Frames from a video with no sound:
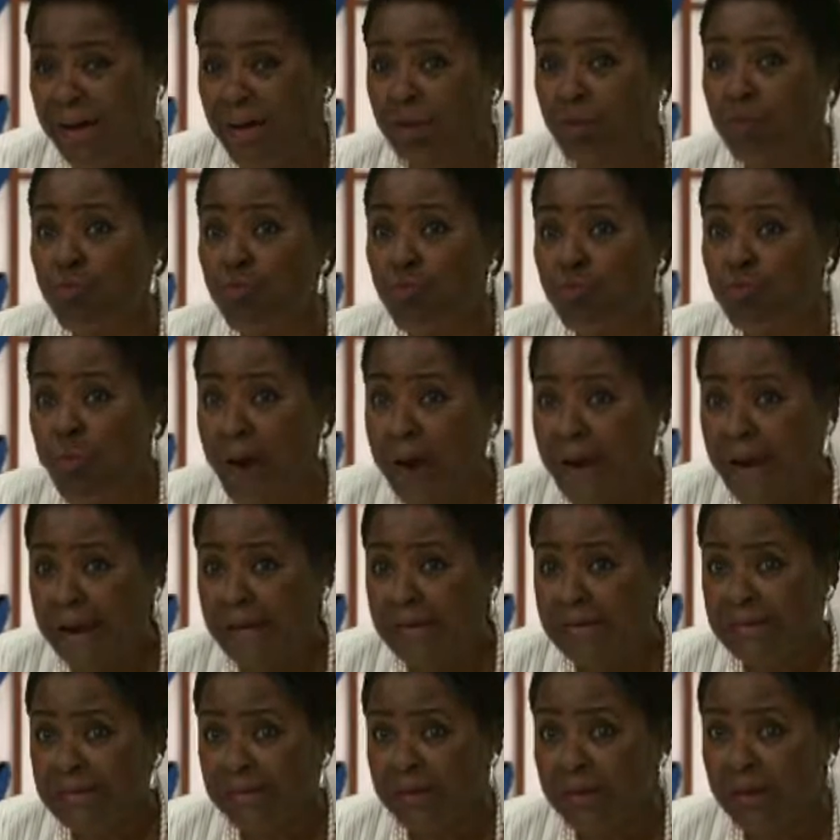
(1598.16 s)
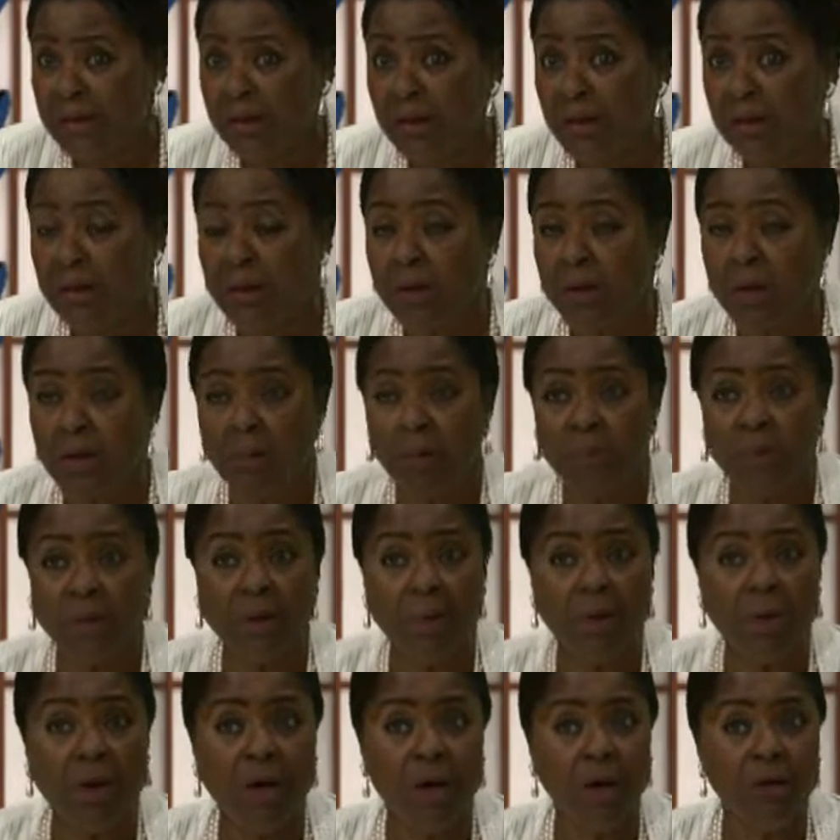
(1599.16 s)
Right. But
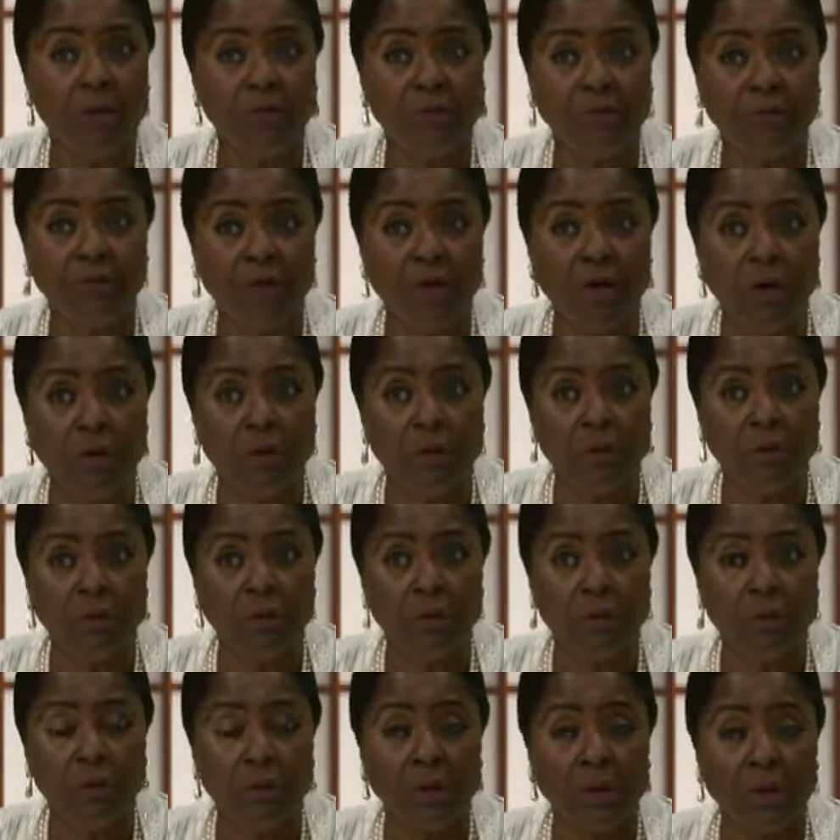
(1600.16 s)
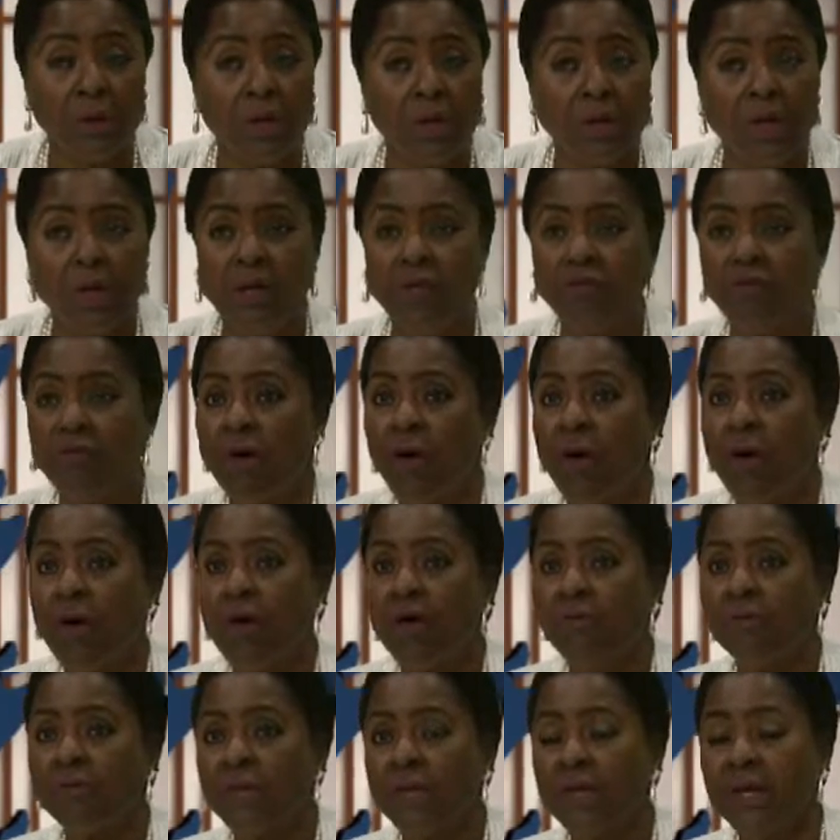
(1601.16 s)
I'm also
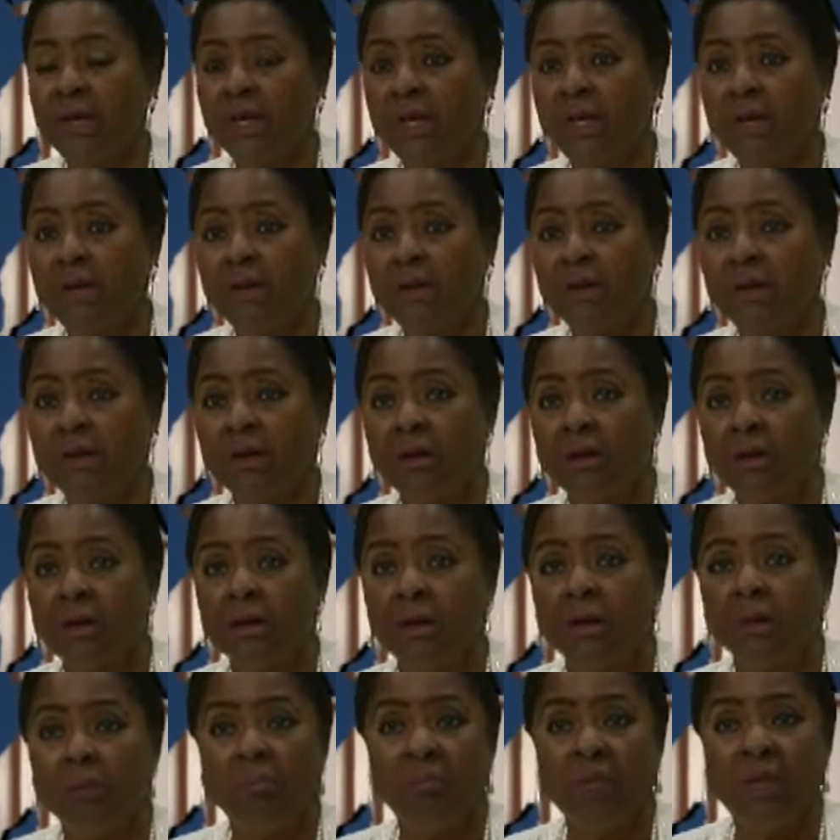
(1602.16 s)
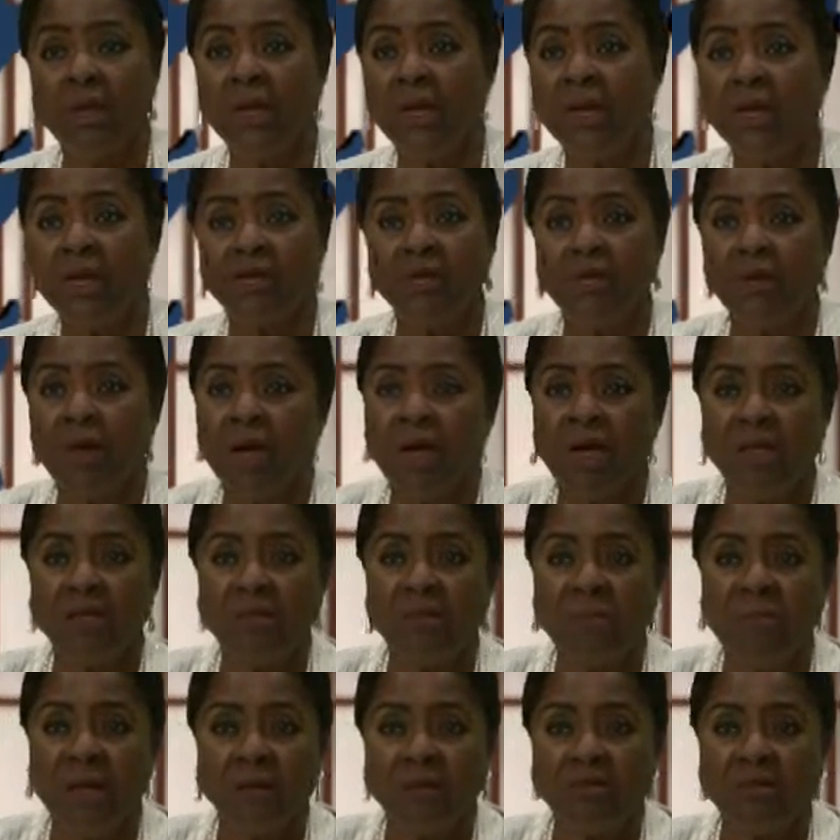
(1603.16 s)
involved in many other
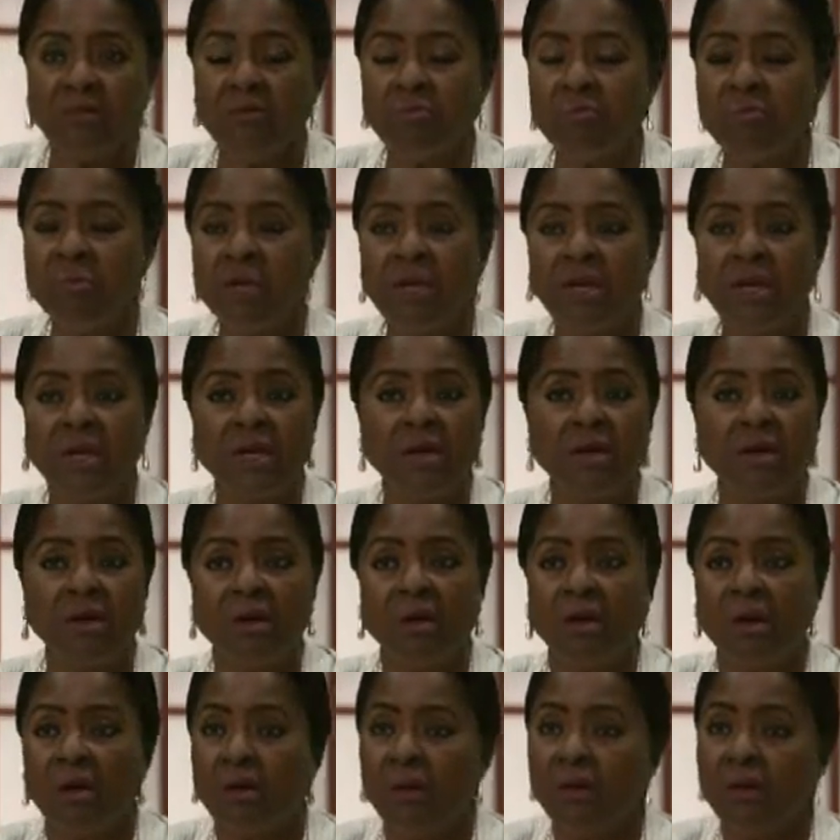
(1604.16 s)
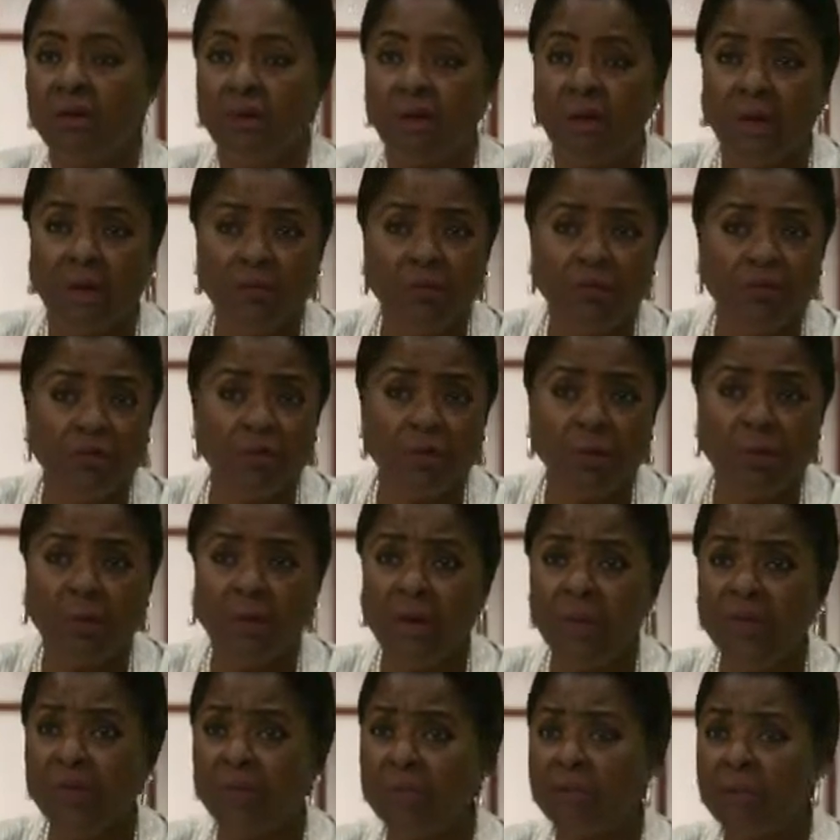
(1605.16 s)
aspects of money.
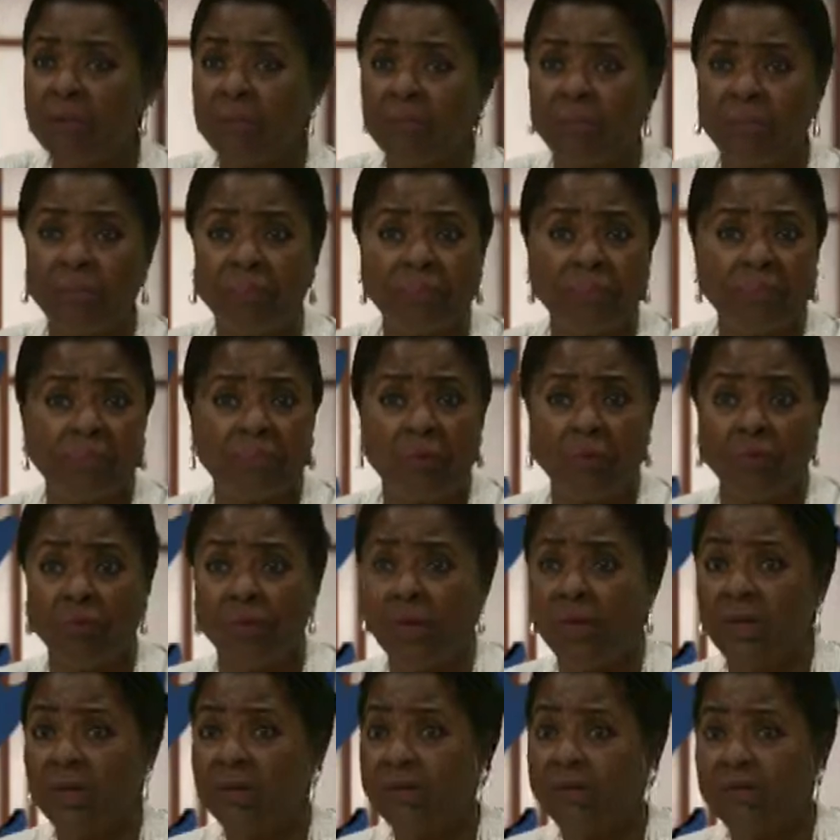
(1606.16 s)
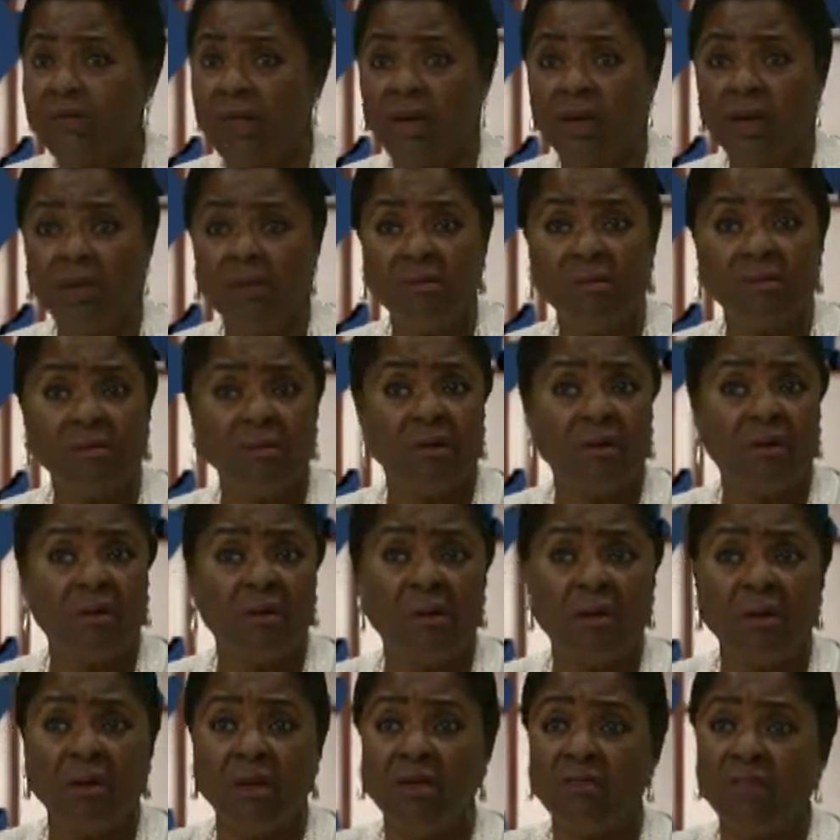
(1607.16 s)
Insurance, real estate,
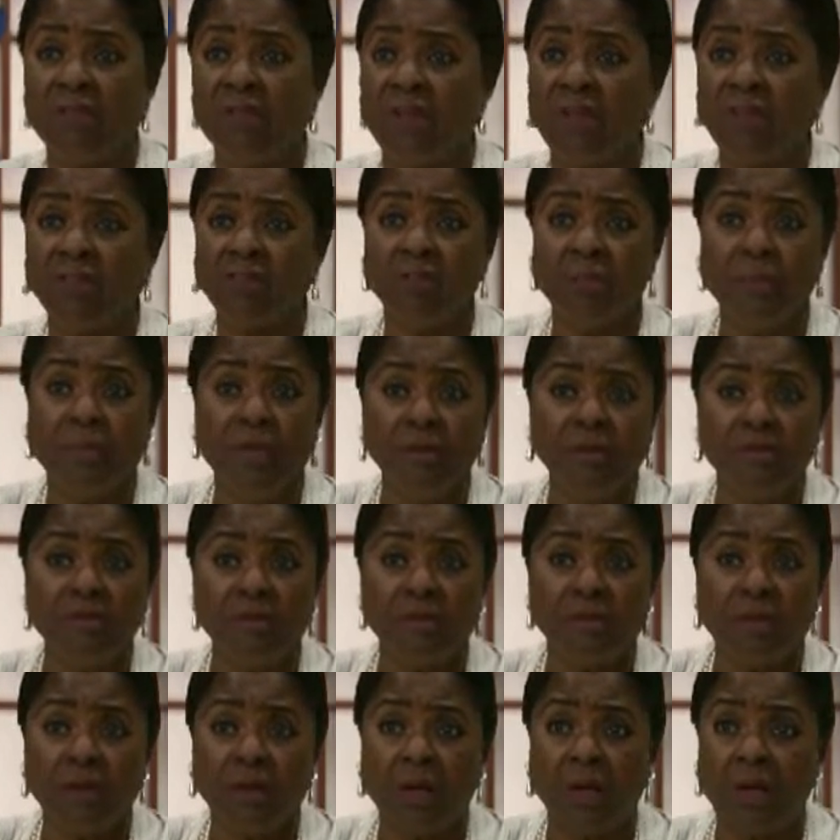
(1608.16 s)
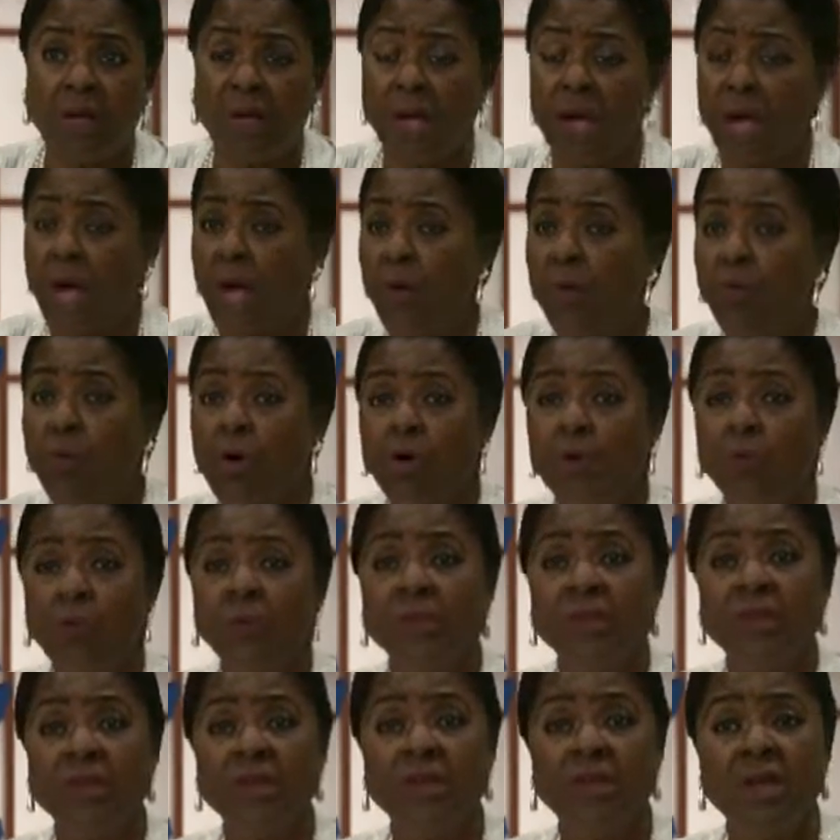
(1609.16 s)
investments. I work
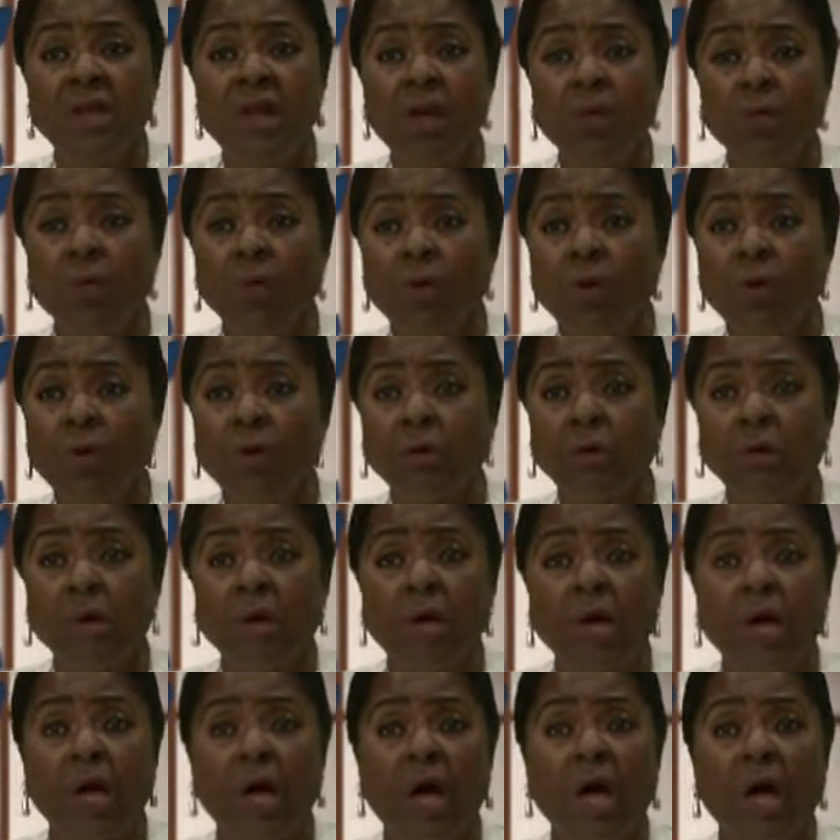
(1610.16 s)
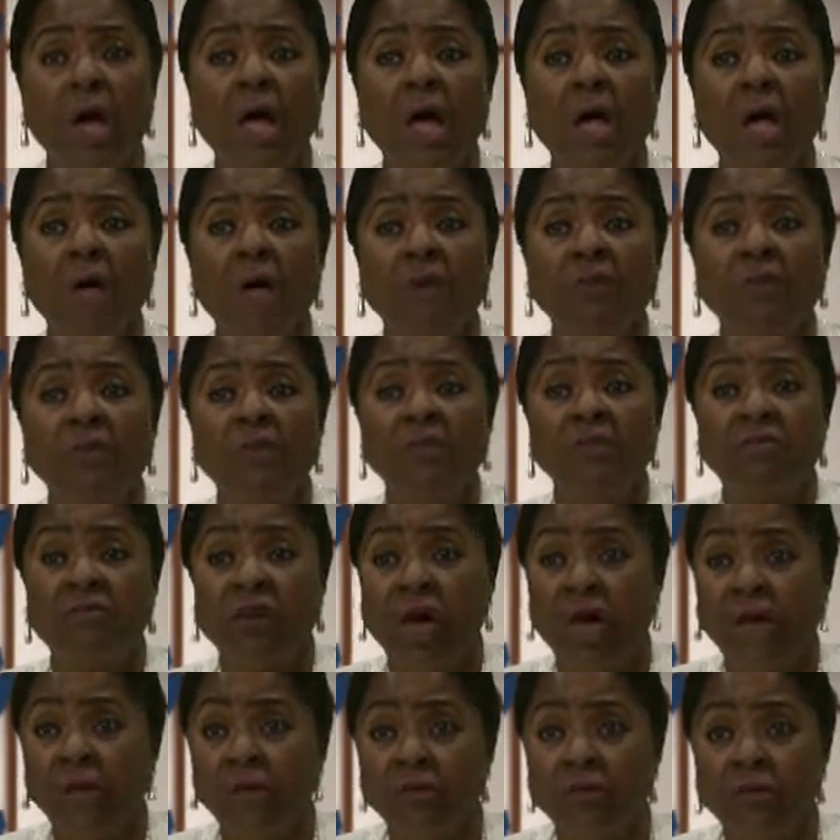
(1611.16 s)
with a network of
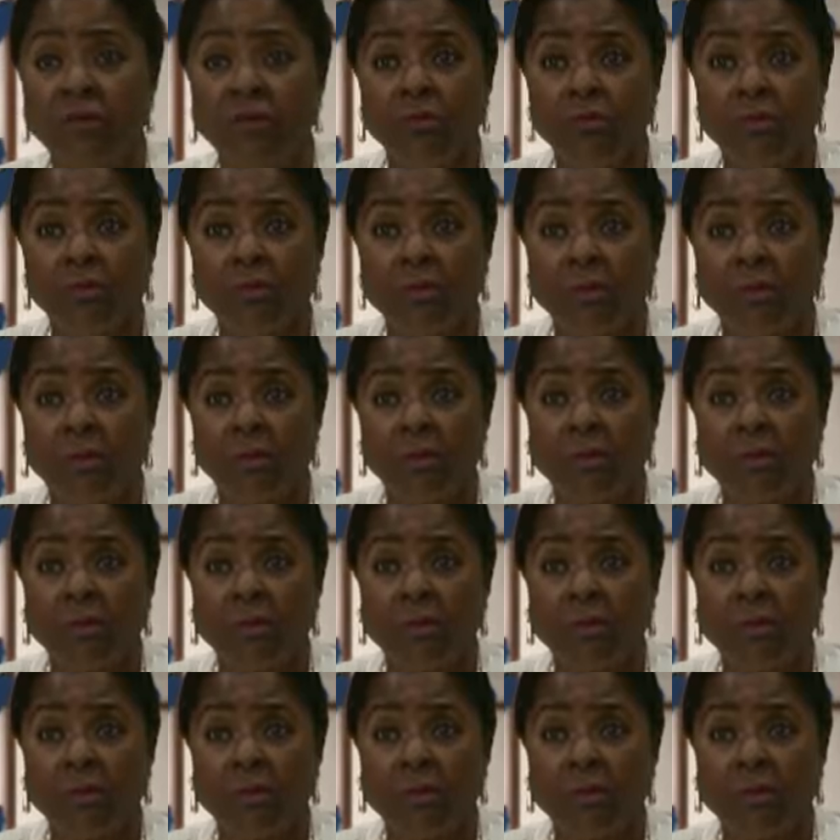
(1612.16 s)
advisors,